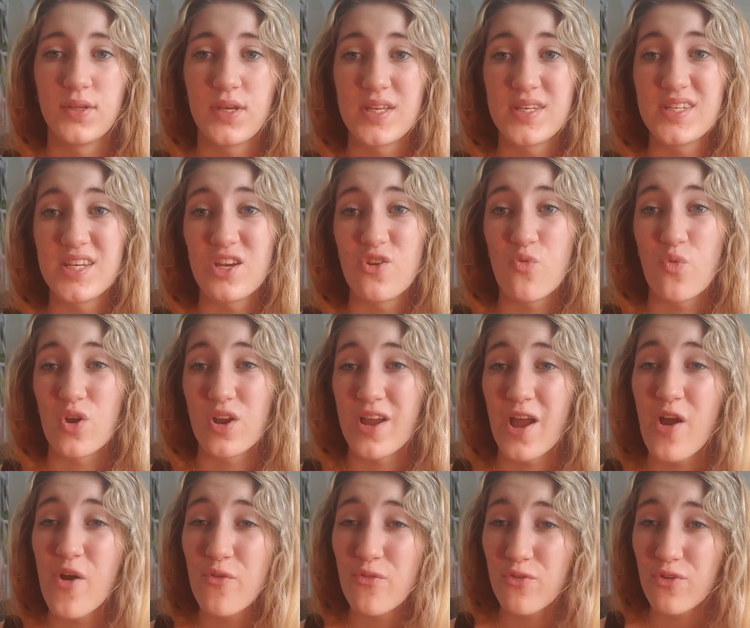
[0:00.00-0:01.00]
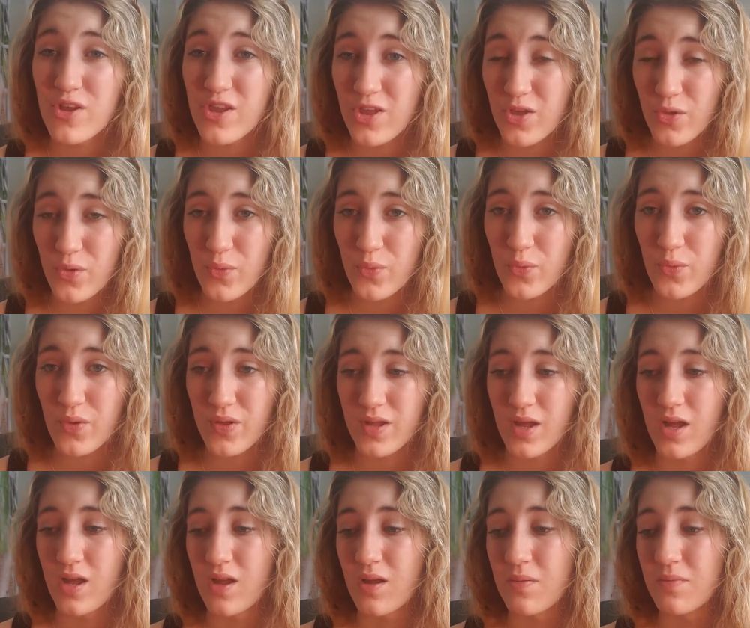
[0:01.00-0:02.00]
like did it work out for you
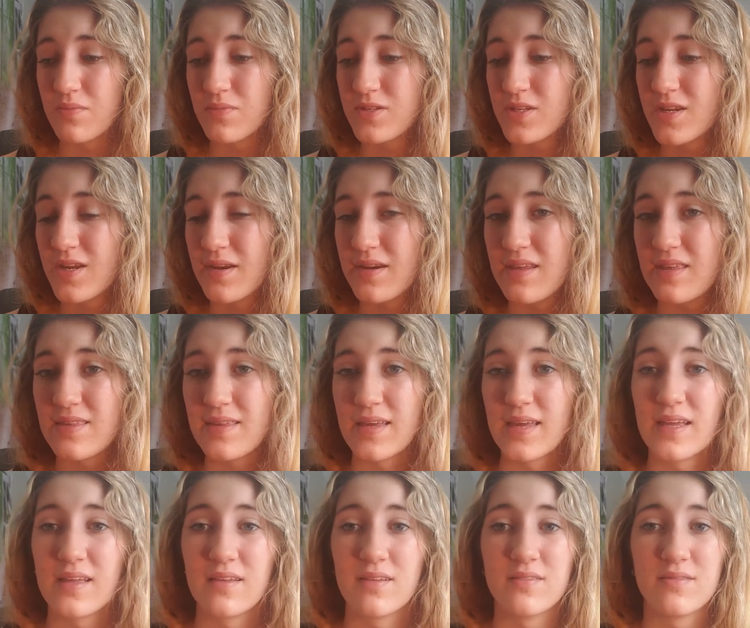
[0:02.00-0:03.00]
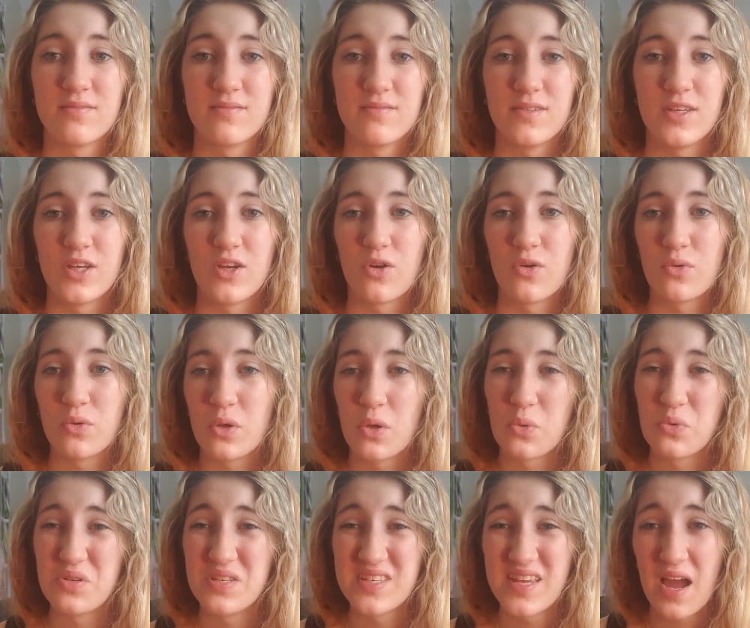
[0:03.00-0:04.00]
um, did anything you know
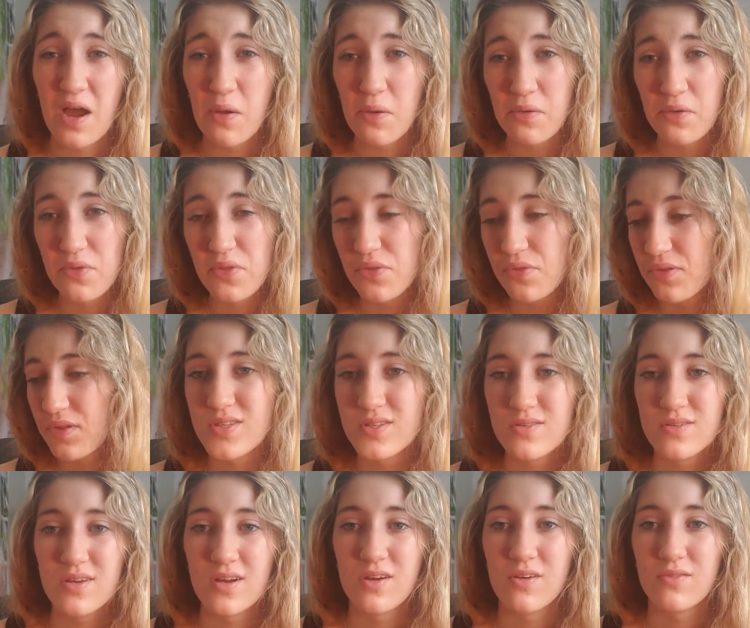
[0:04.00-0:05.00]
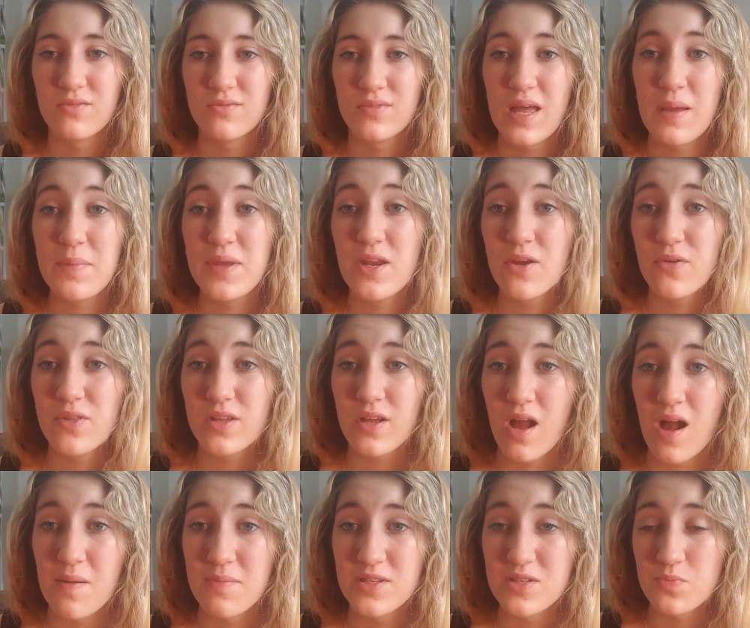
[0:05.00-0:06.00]
go south you know let me know in the
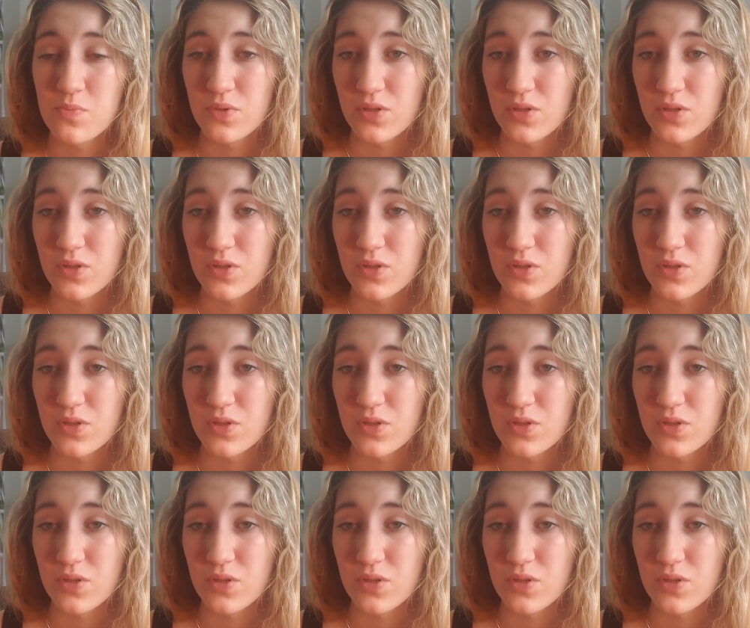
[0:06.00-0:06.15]
comments